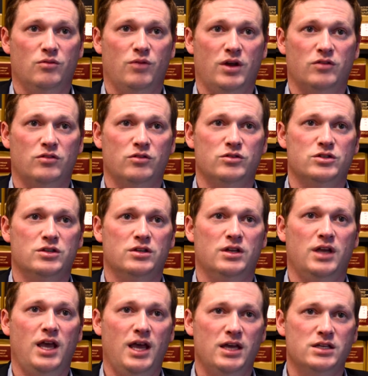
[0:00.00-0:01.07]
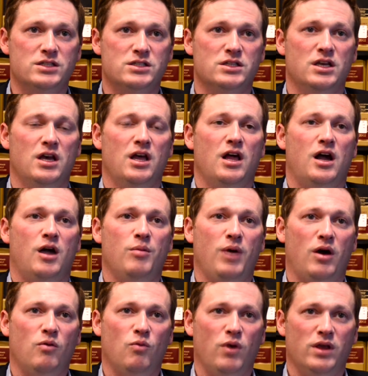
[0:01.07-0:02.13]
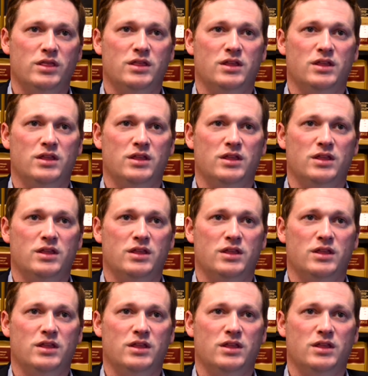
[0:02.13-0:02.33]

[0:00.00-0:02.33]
resolution of the case, about what